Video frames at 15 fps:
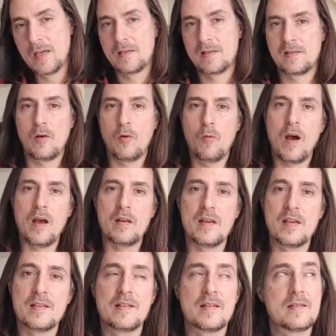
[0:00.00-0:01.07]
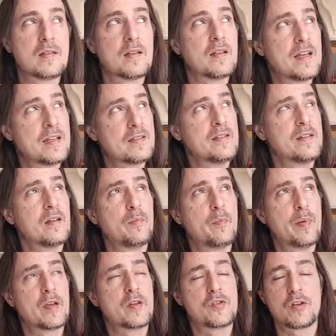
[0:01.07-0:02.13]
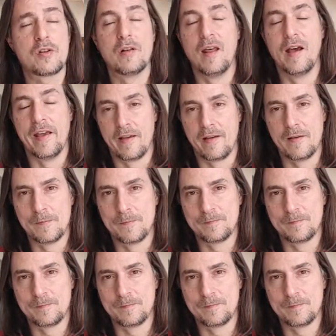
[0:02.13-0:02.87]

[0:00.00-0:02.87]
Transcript: So what is the celestial picture like?